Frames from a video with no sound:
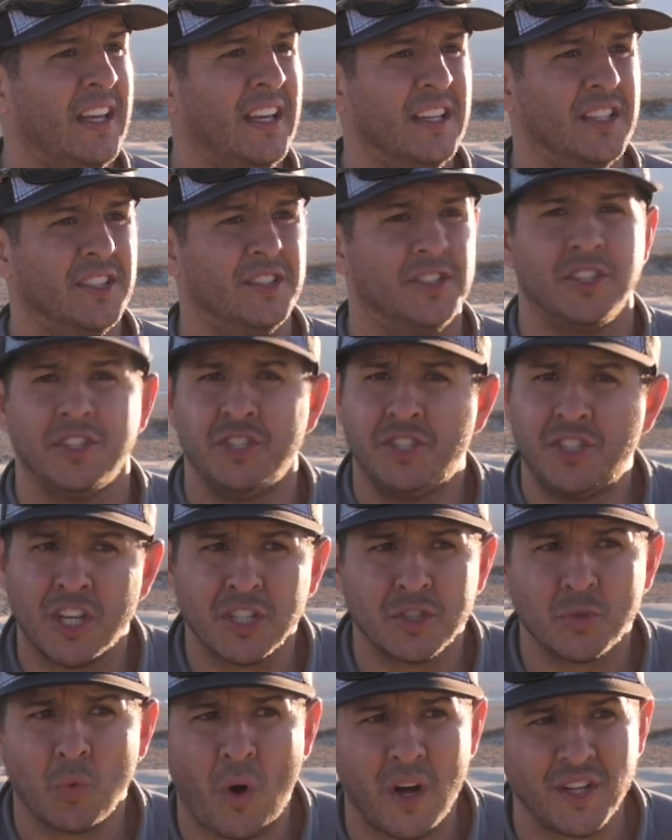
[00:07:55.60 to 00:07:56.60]
is
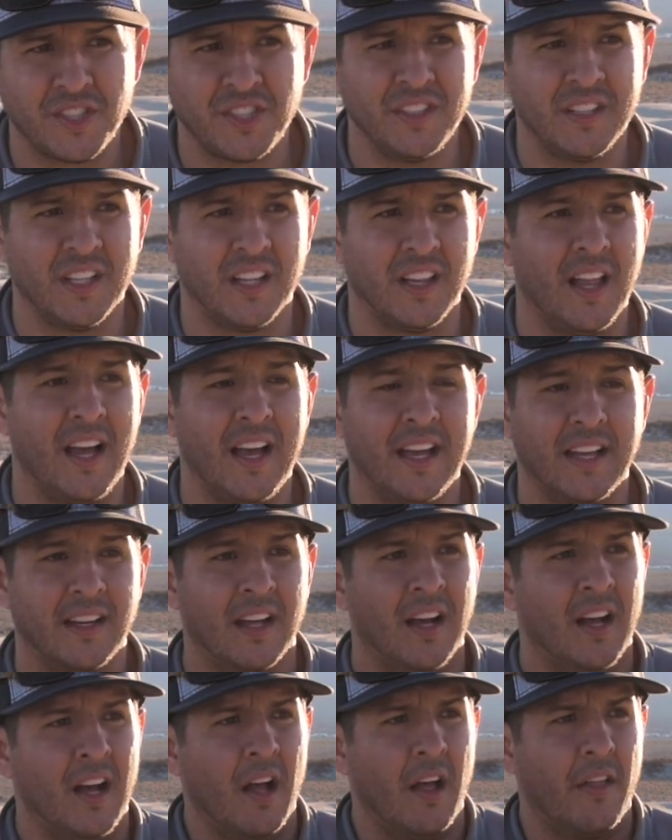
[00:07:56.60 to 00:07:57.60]
just watching the light.
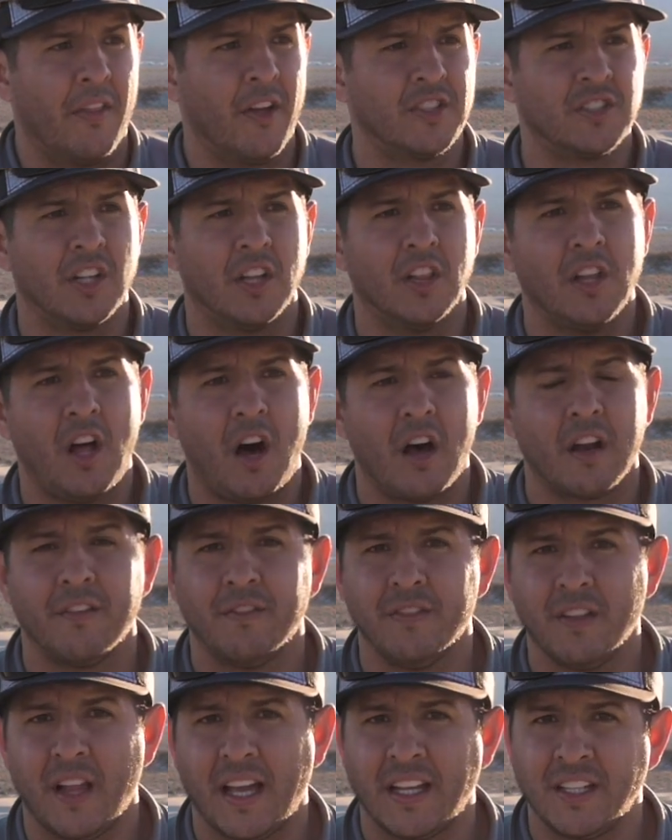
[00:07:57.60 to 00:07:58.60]
There's a lot
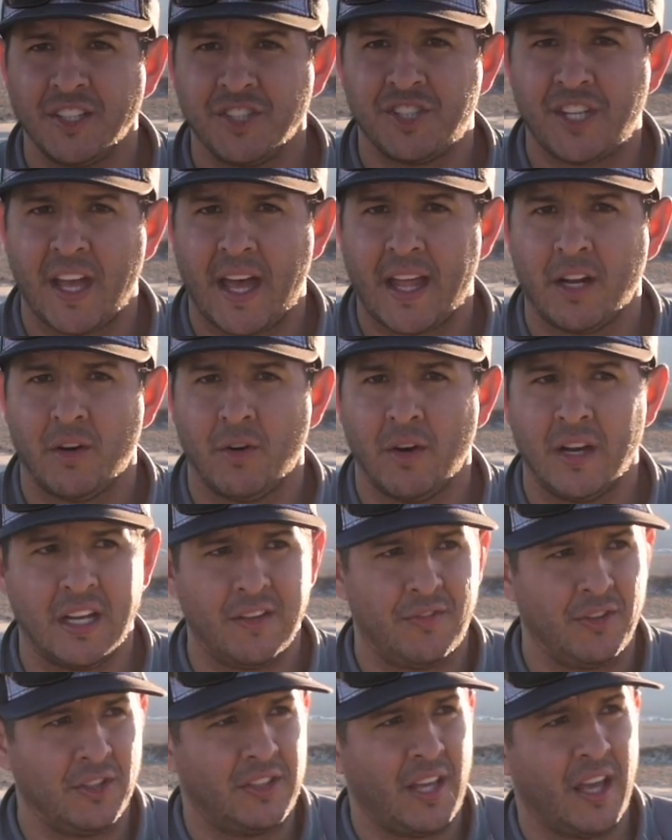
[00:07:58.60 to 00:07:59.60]
of light and shadow and
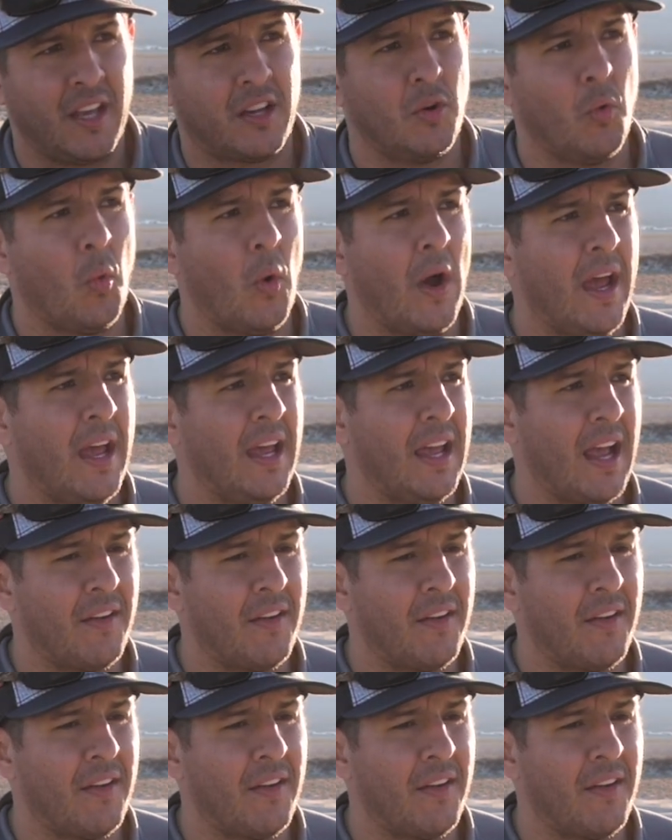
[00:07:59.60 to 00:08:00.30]
if you take away